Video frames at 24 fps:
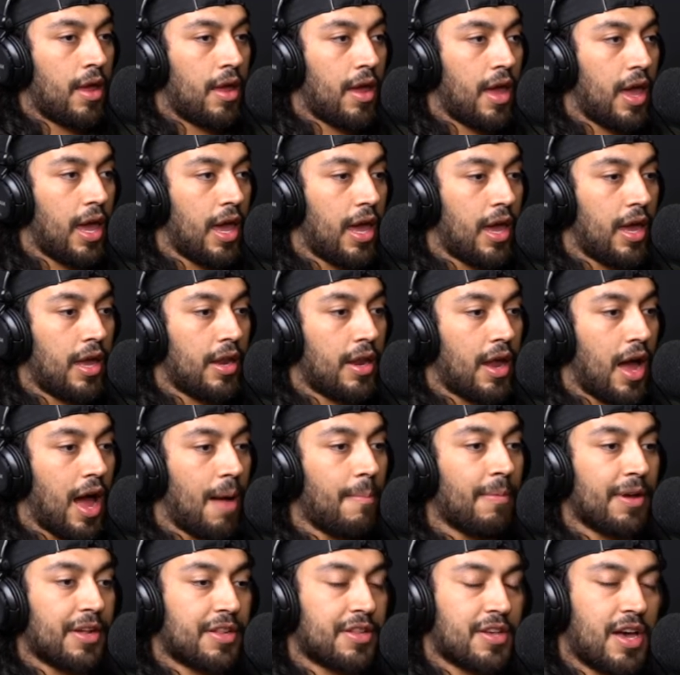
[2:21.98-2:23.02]
And
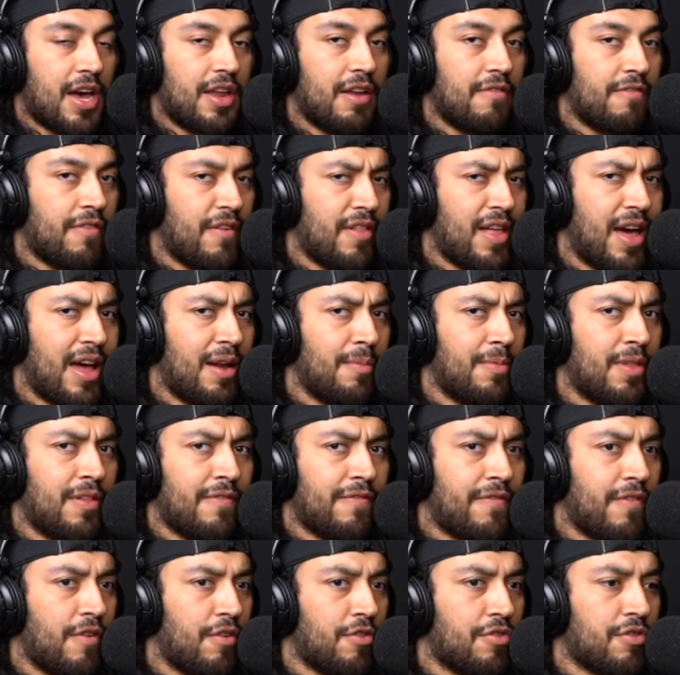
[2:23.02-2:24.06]
I'm excited for that. It'll be the
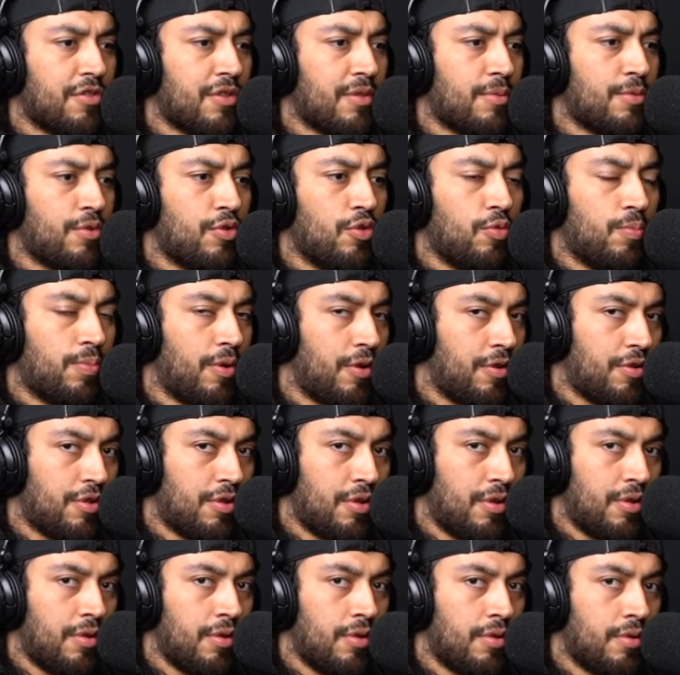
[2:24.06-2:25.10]
first
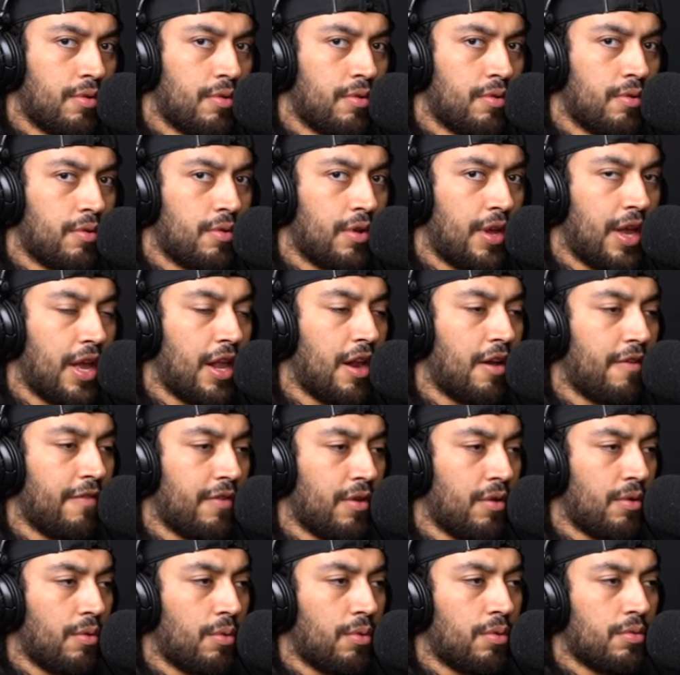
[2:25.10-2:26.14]
2-person
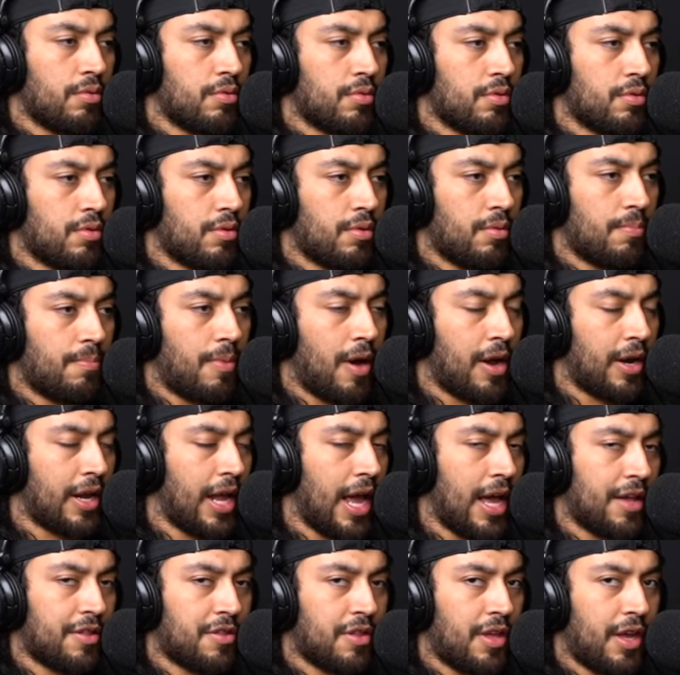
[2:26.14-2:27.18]
interview
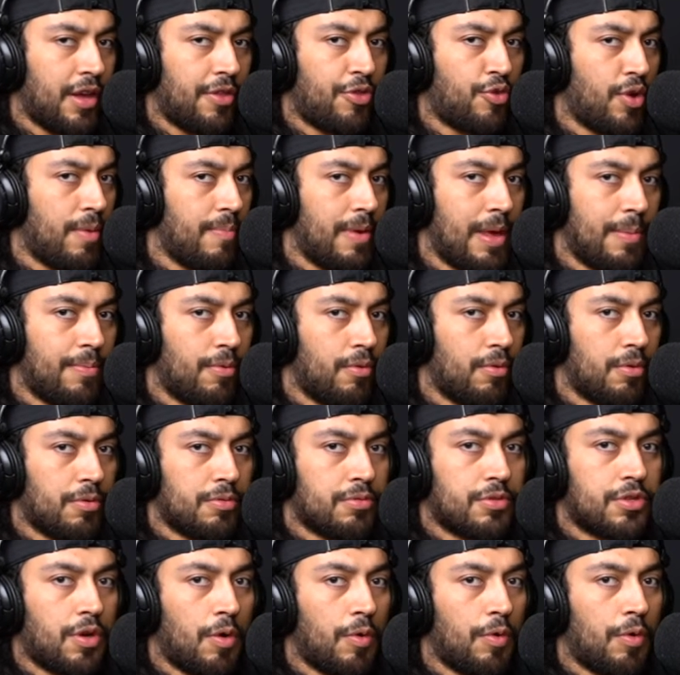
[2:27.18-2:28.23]
podcasting, 3 people
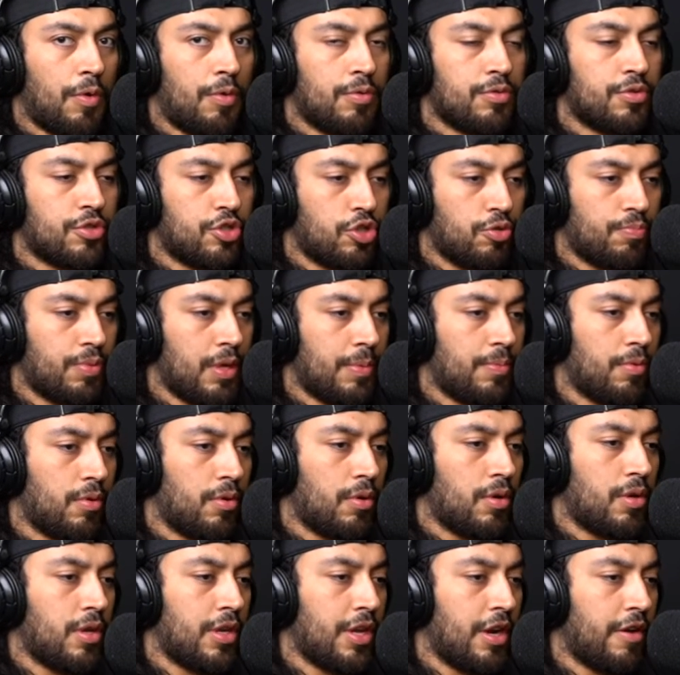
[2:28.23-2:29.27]
total, 2
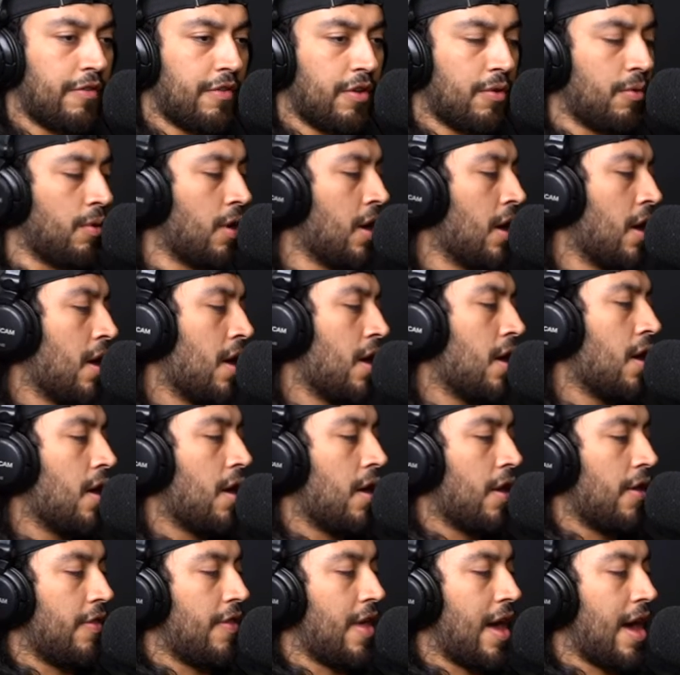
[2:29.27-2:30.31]
people interview
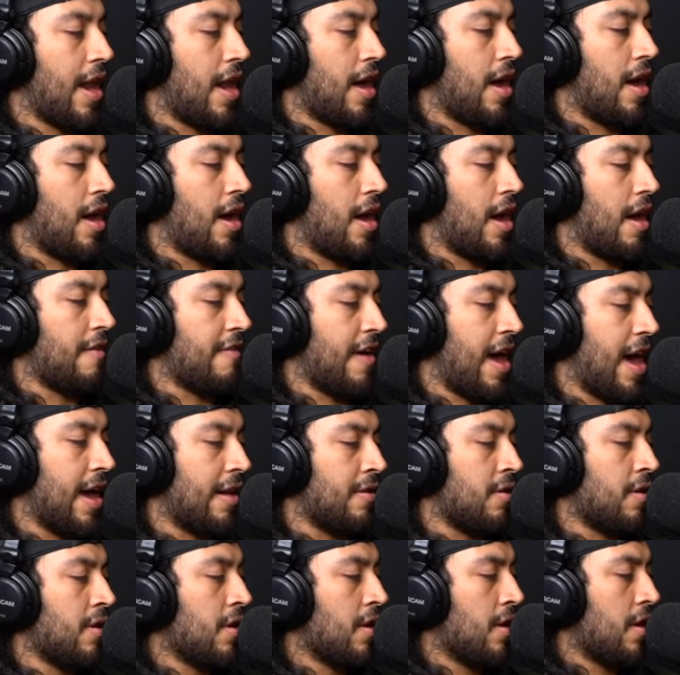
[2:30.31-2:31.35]
that I've
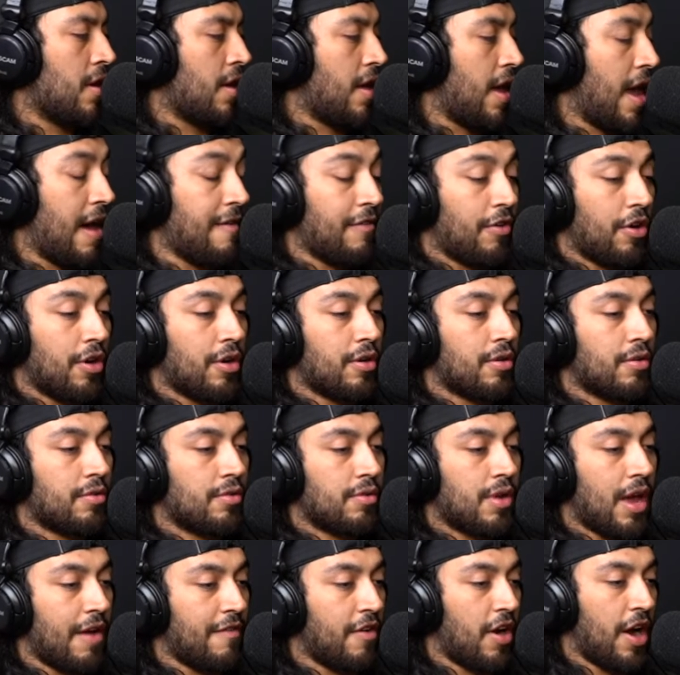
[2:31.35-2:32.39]
had ever.
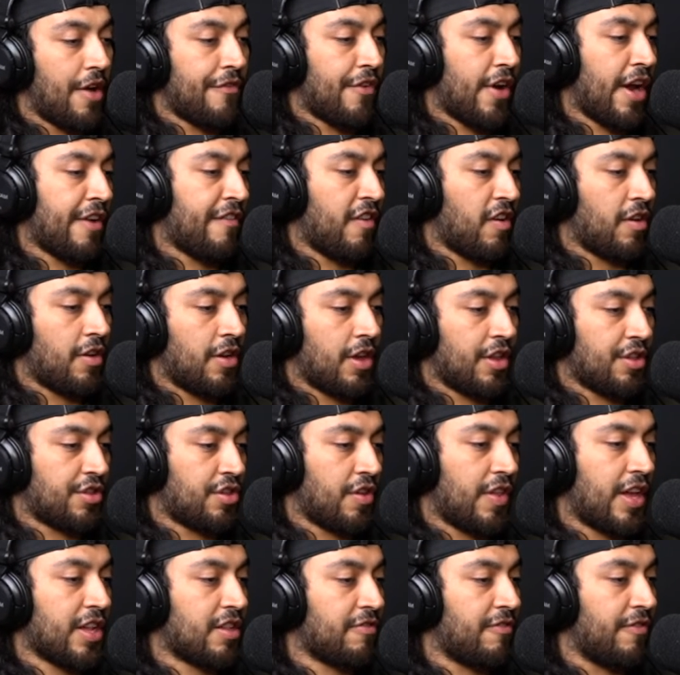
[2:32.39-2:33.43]
And
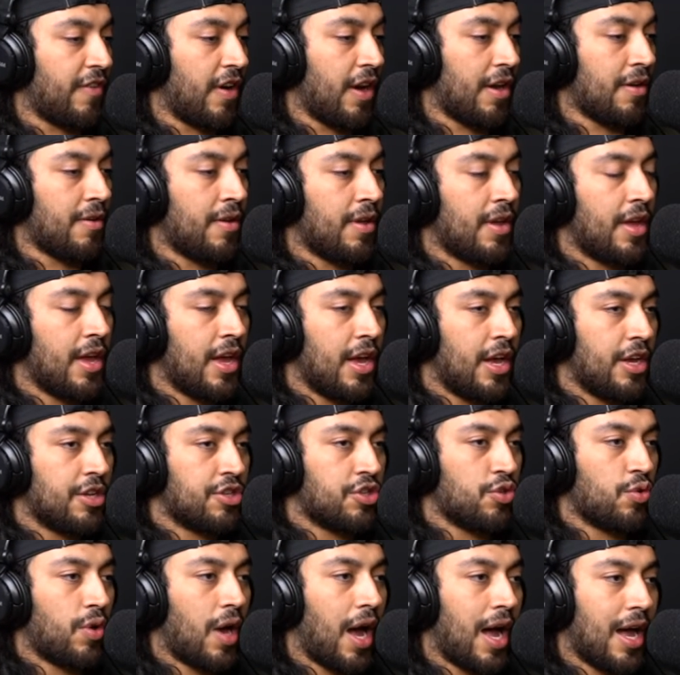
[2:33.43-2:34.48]
so that's fun.
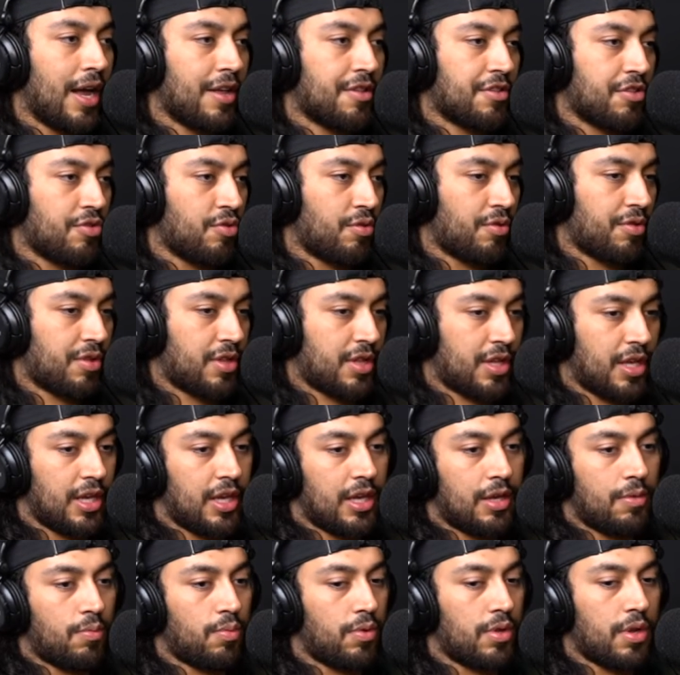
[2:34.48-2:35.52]
2 guys you'll
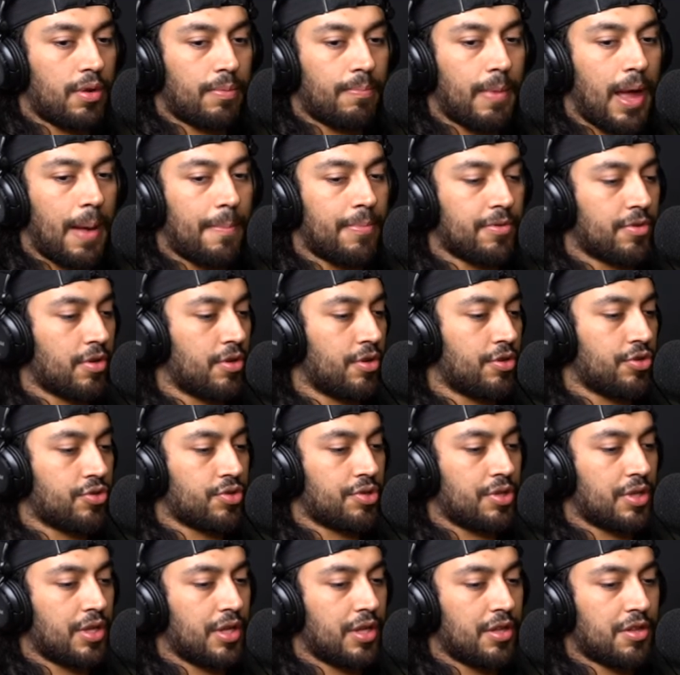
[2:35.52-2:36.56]
see when the episode is
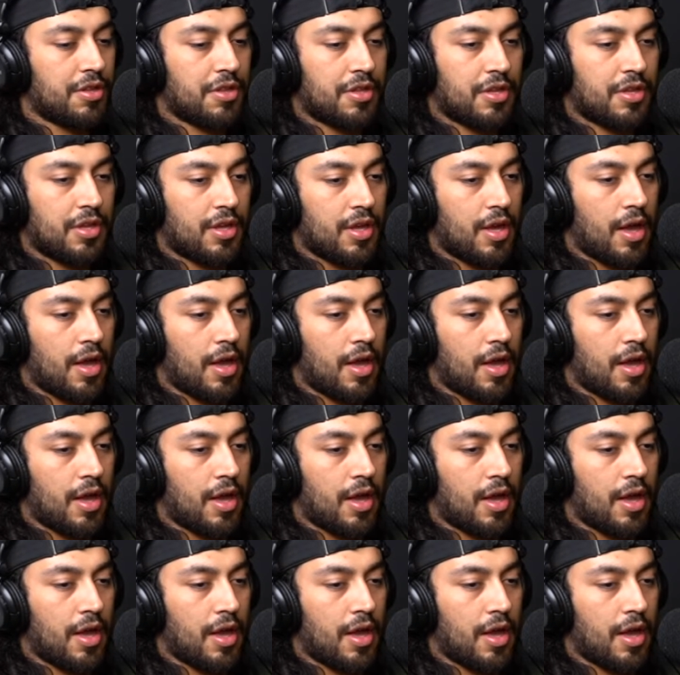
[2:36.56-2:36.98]
released.